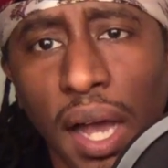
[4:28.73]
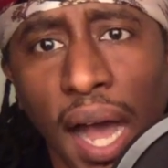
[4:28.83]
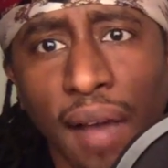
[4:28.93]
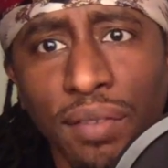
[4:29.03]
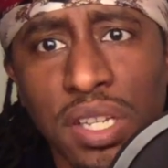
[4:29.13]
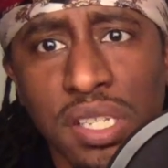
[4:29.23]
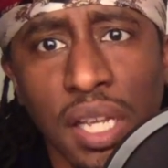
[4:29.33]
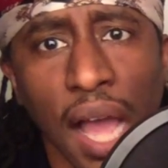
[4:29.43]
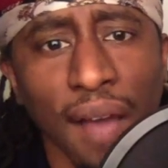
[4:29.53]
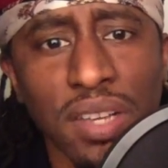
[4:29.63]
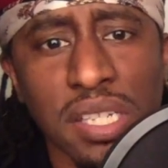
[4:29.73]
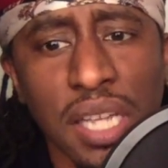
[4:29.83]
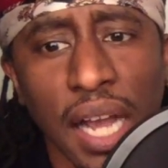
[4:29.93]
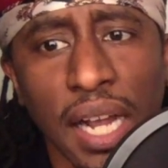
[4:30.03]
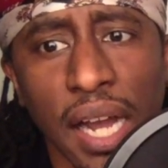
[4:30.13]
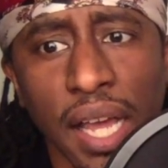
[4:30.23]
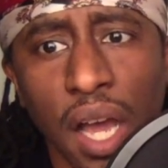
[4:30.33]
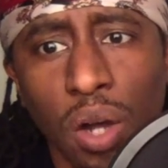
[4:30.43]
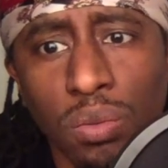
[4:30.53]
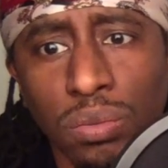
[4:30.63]
Obvious, obviously, I got to
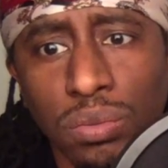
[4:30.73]
help.